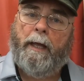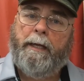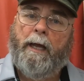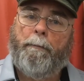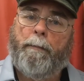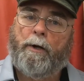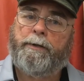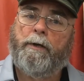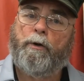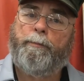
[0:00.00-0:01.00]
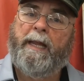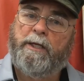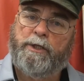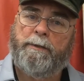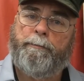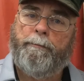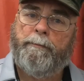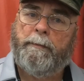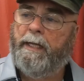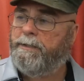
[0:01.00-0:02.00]
he got Martha her
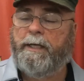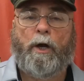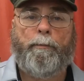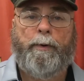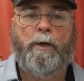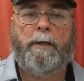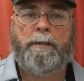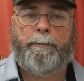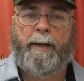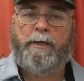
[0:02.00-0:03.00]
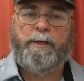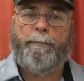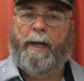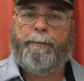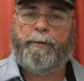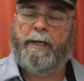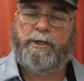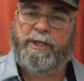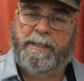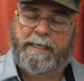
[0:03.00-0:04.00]
pension. It's in our book, the pension paper that she